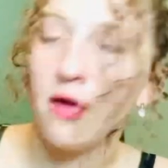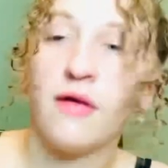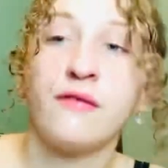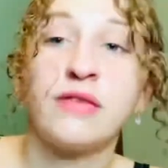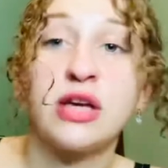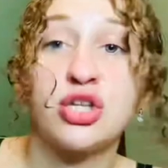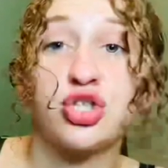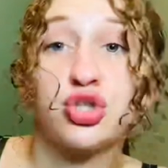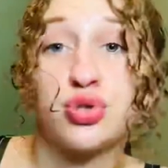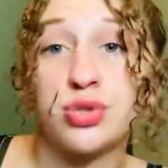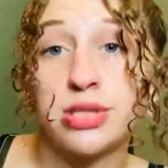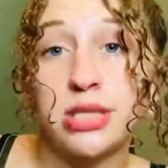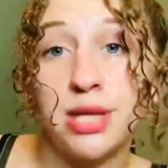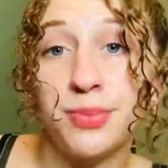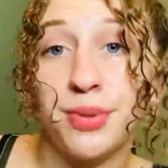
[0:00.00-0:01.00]
Facial
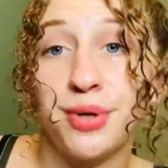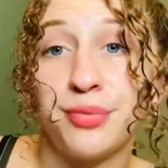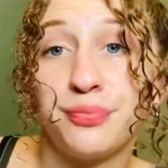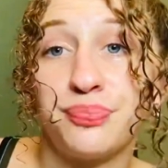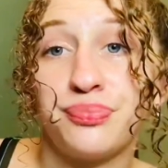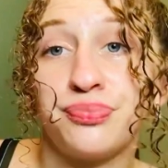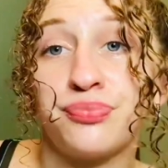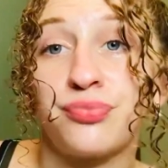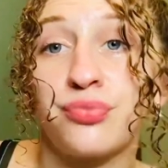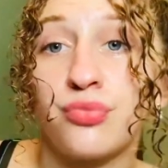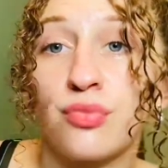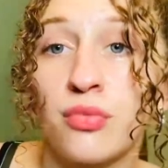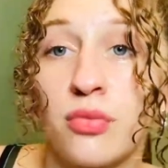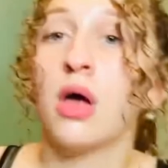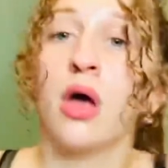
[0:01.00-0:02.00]
steamer.
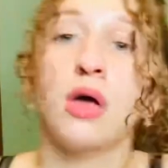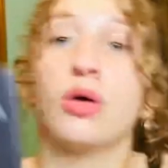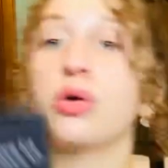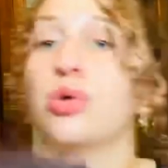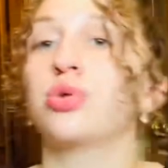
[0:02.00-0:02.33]
You